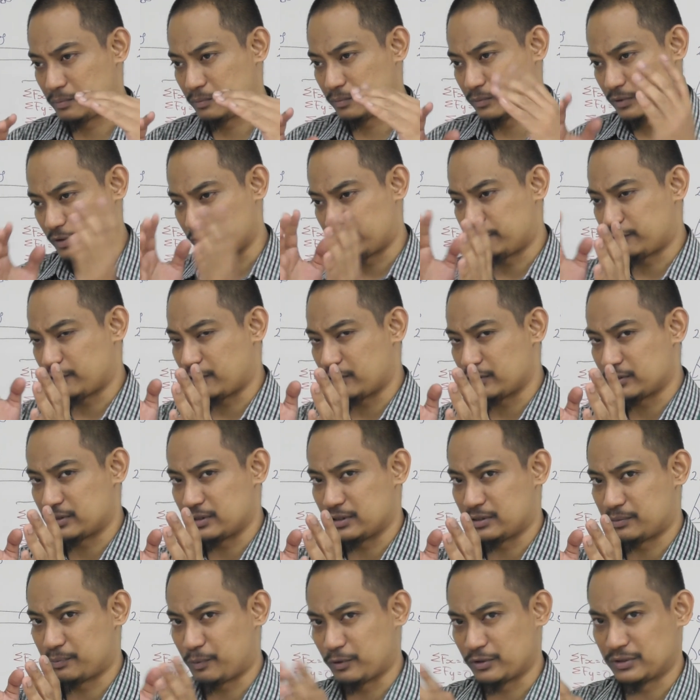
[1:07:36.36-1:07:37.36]
the force
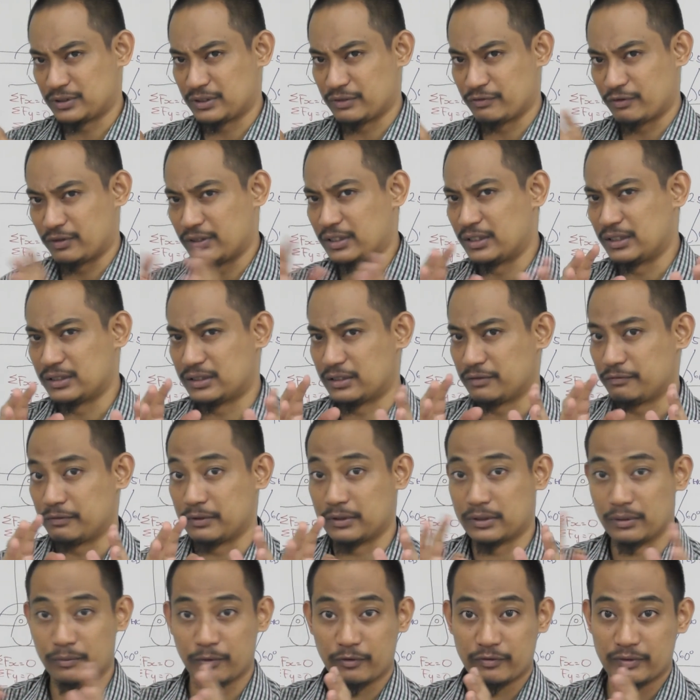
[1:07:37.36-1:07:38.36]
is positive or negative
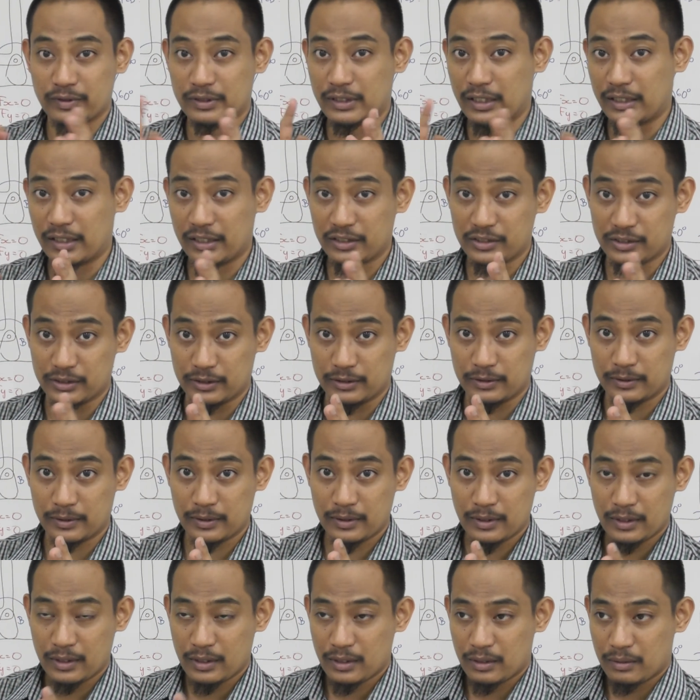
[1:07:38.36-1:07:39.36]
in terms of the direction.
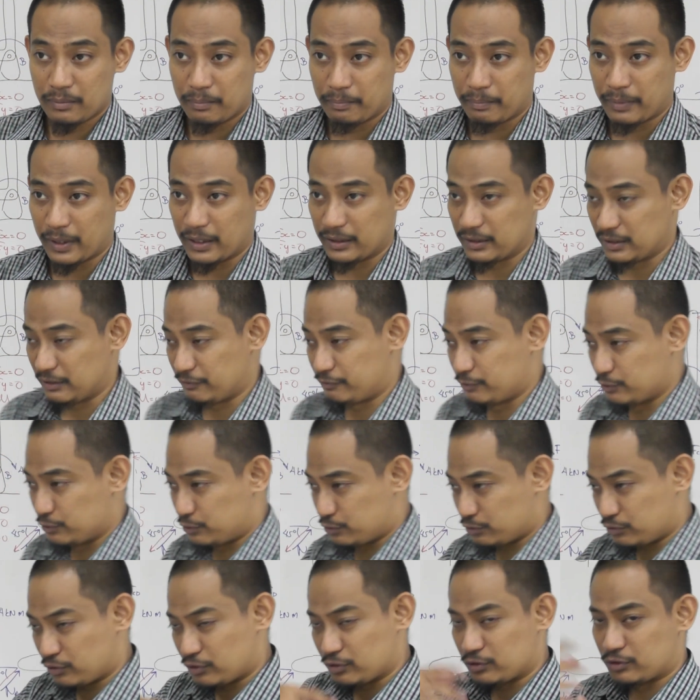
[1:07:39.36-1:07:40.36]
But if you
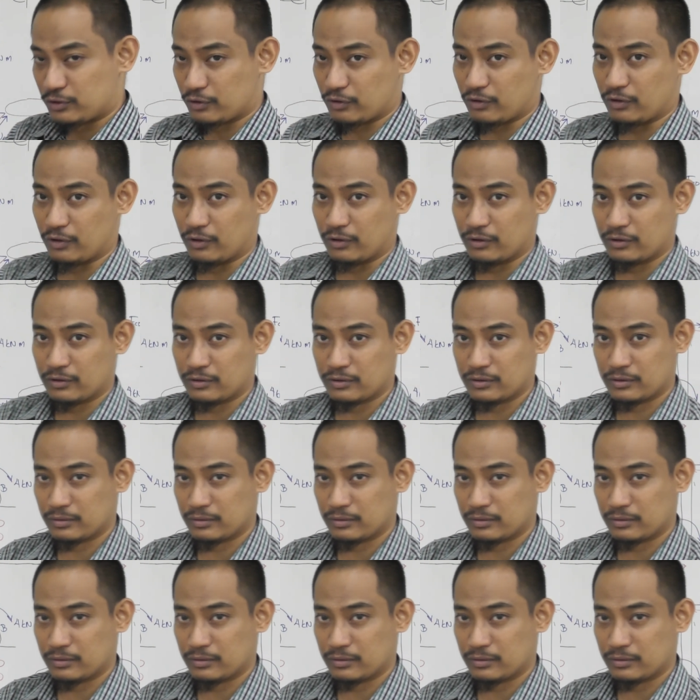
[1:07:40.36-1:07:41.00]
do not draw,